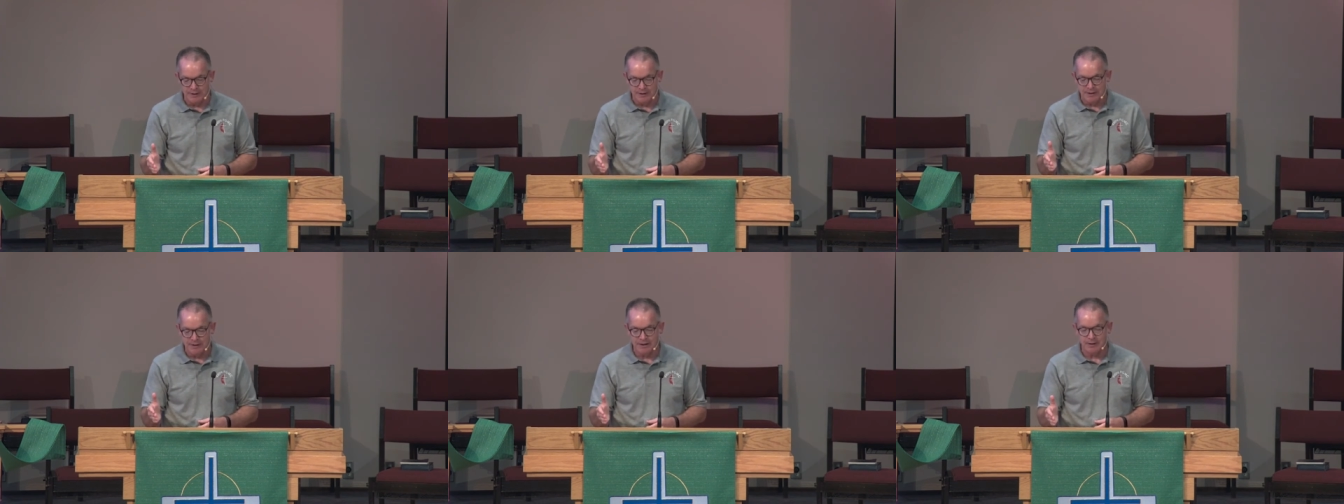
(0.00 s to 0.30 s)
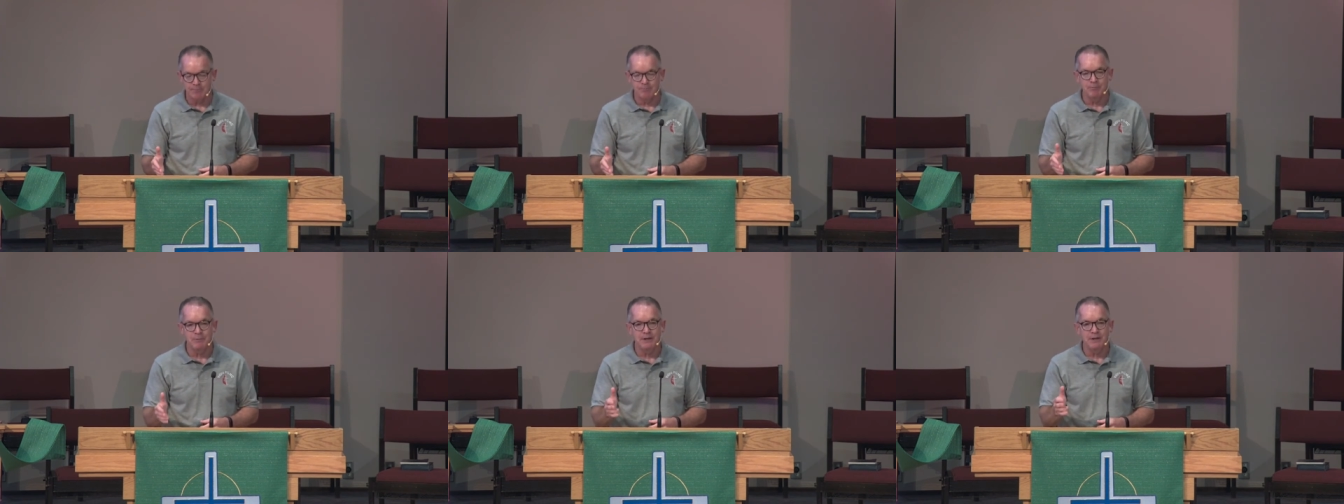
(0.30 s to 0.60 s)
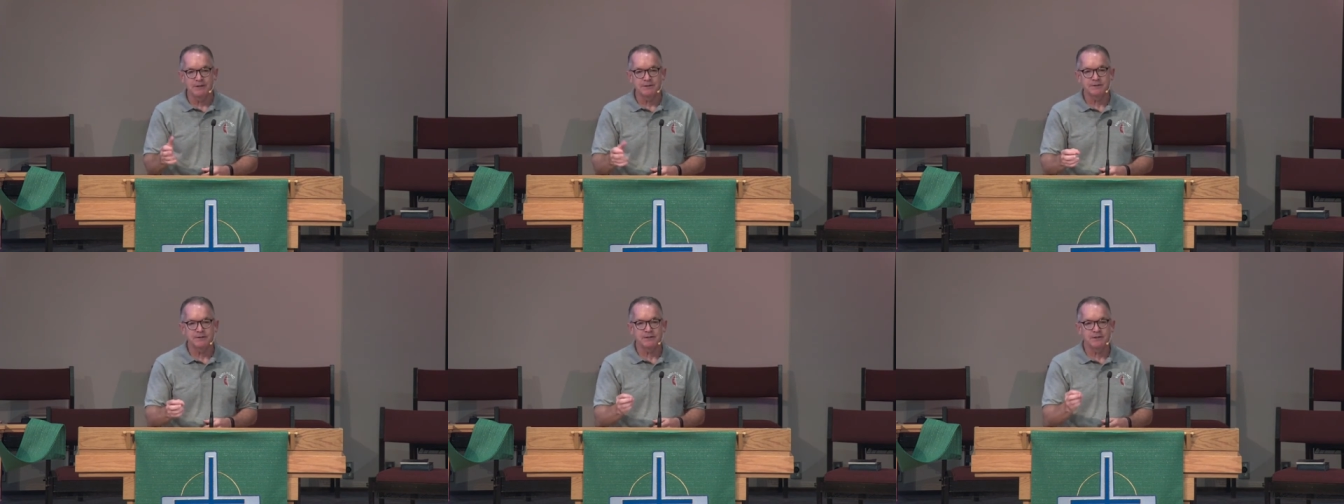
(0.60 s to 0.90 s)
it
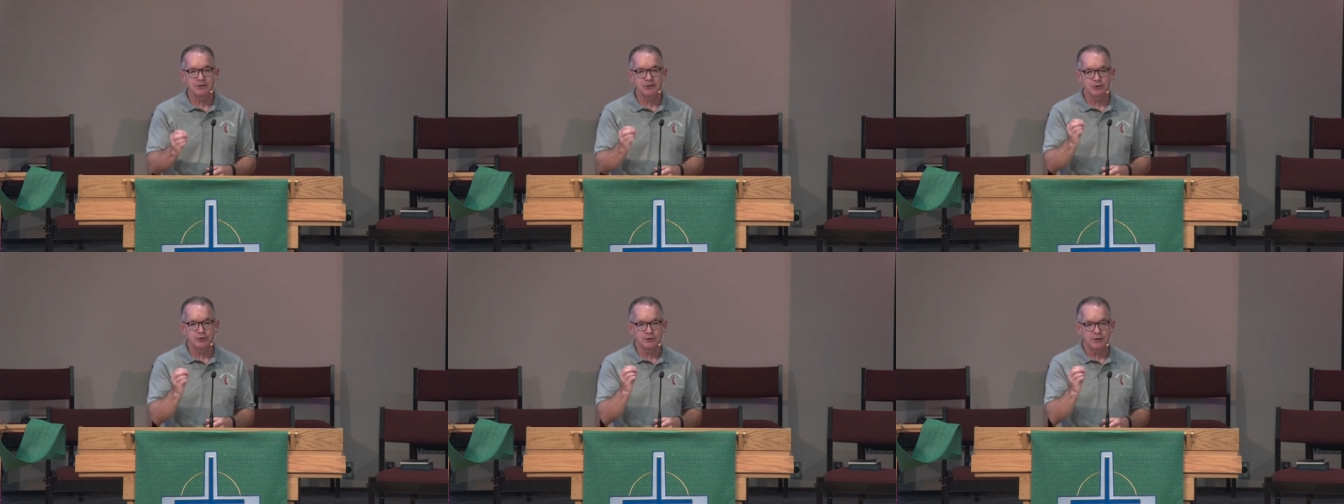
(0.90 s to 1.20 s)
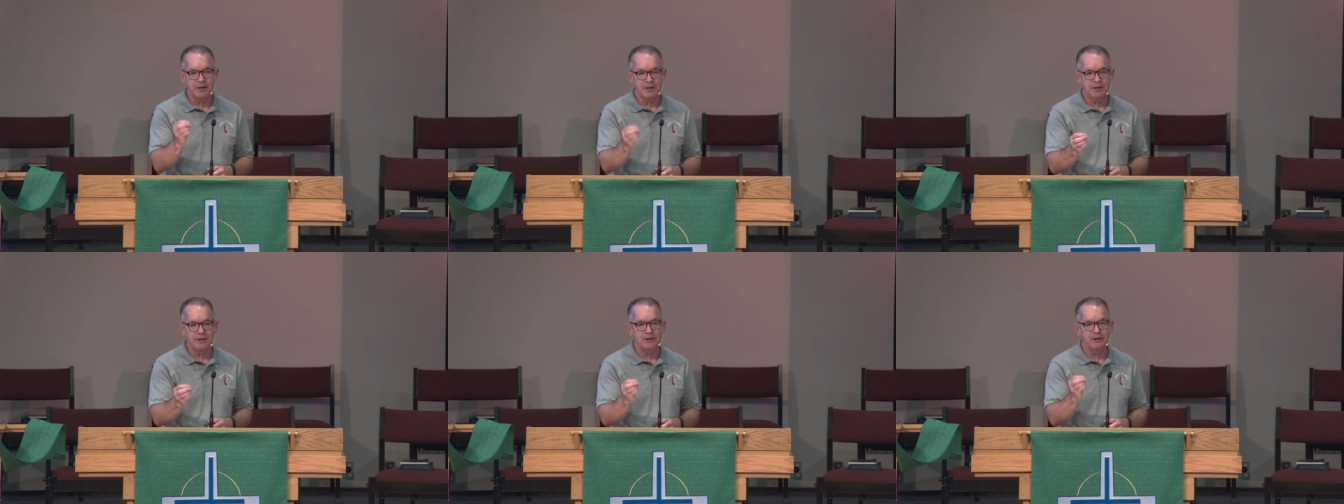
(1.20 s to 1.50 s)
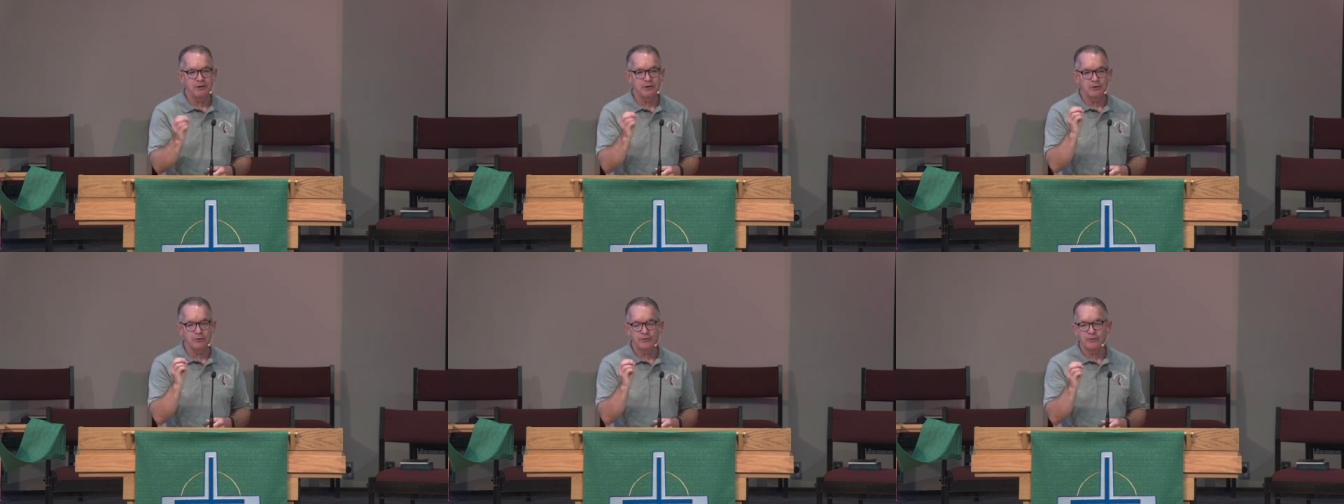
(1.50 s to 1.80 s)
means that you're taking
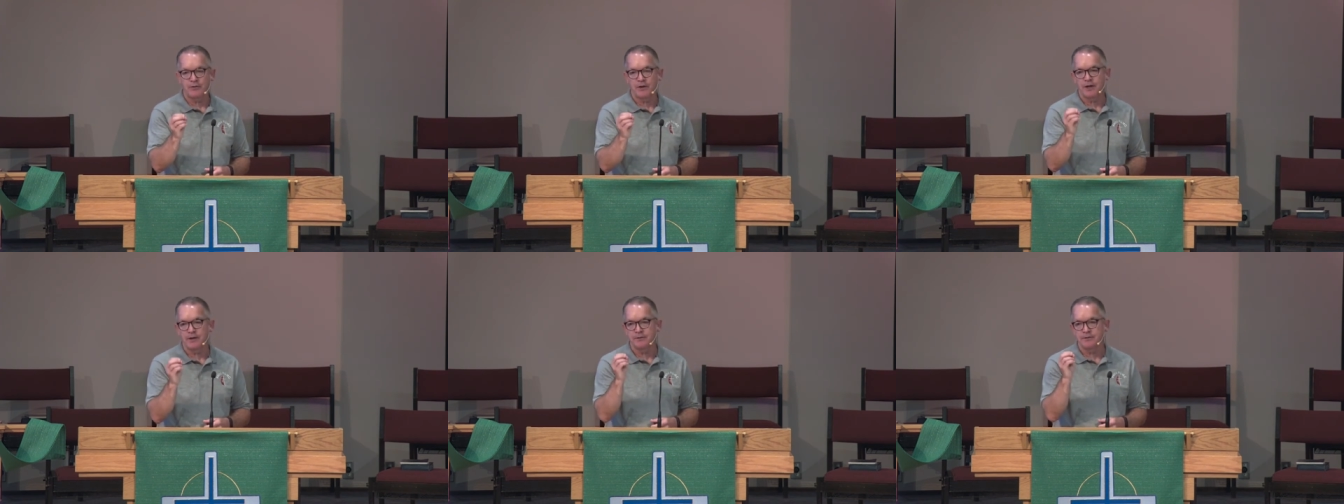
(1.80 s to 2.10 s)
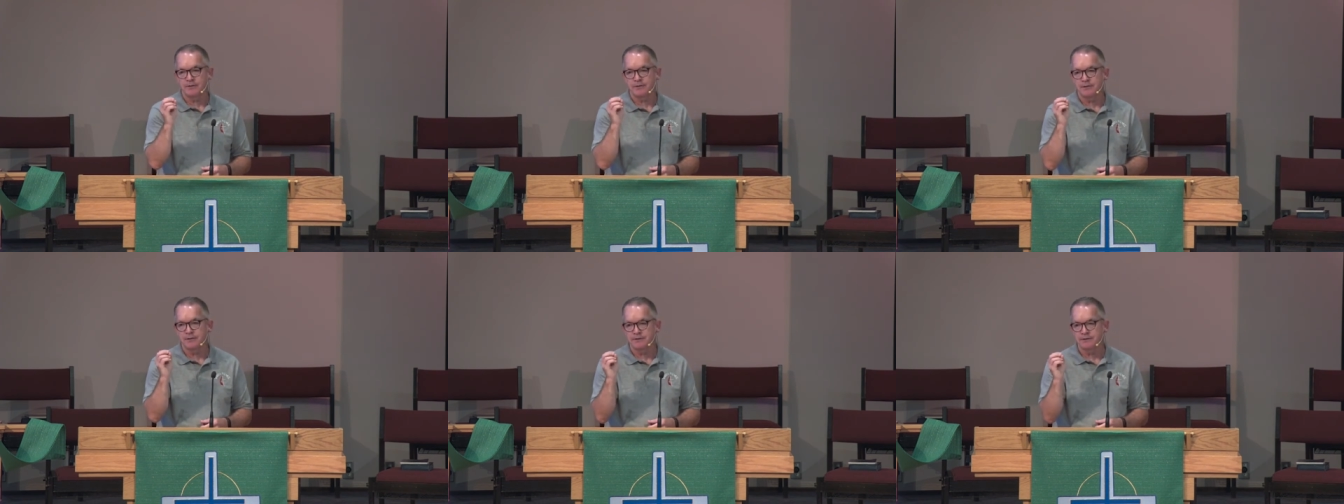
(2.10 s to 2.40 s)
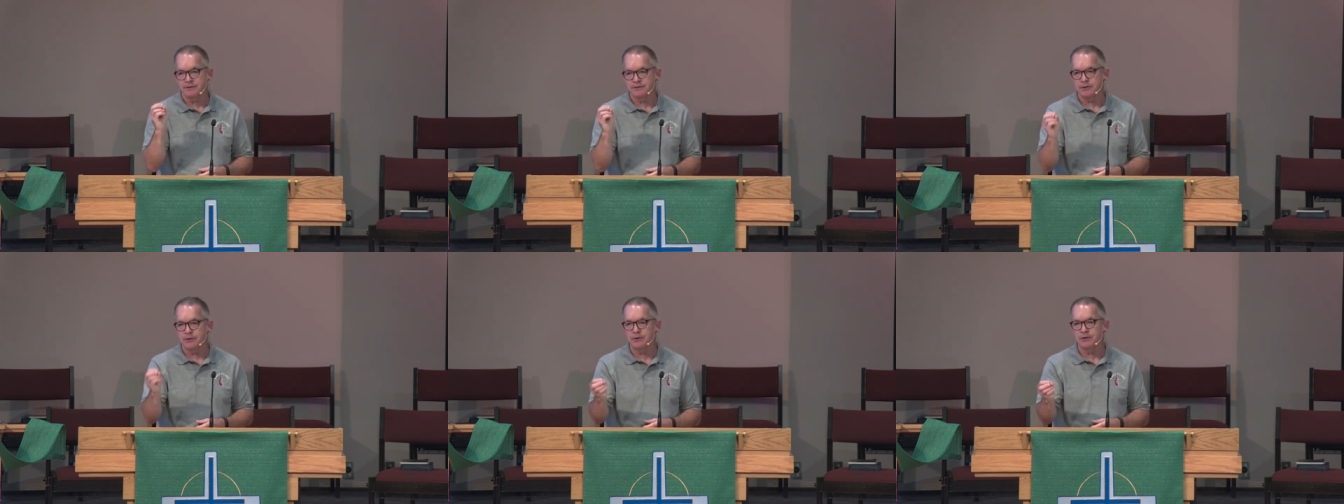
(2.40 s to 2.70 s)
your faith
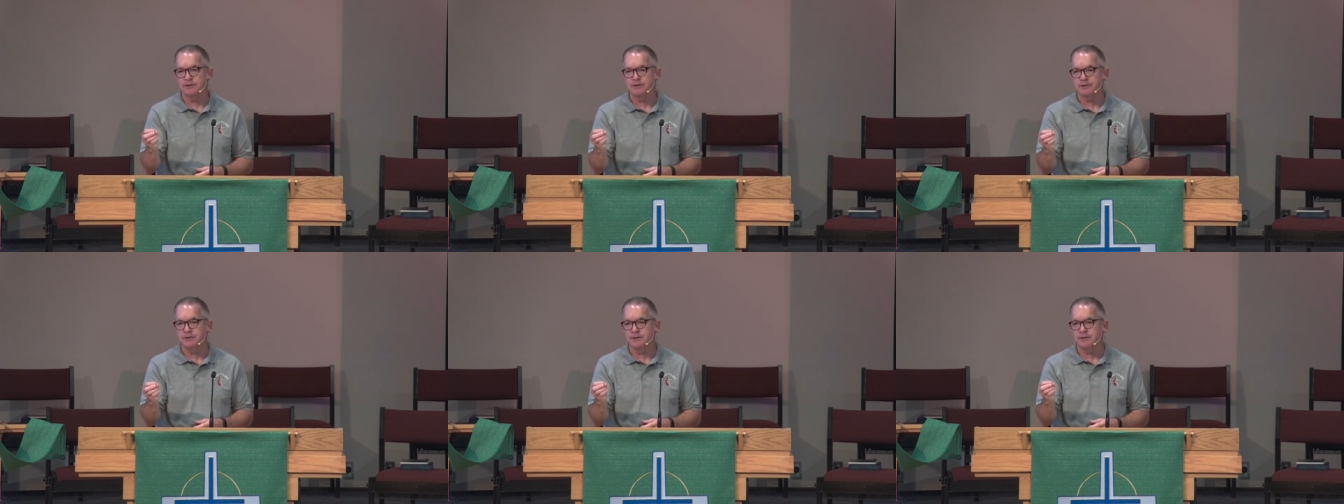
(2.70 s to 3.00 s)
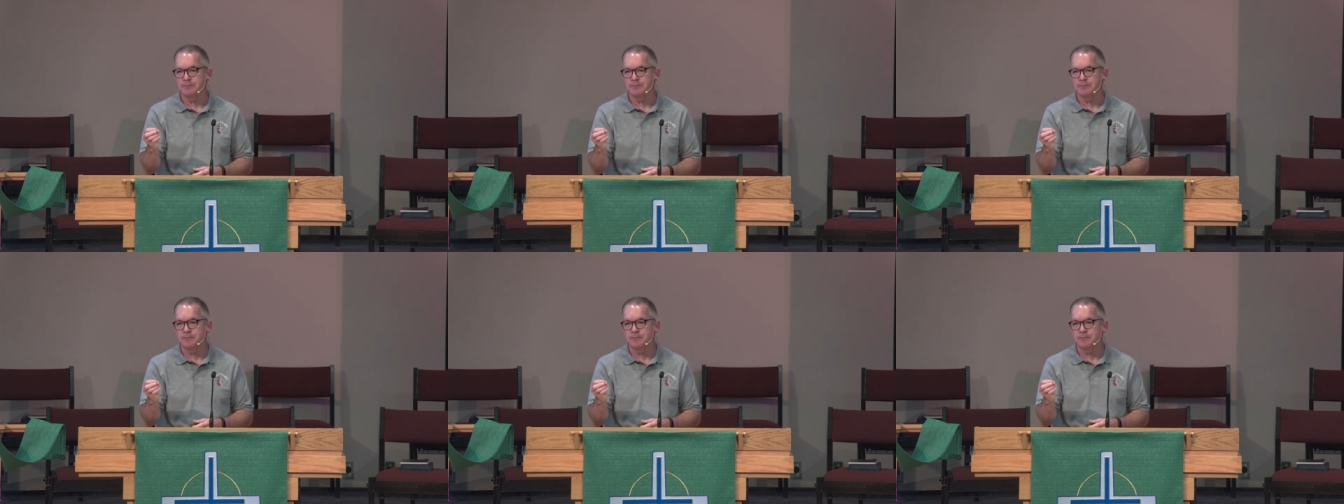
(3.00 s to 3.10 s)
seriously.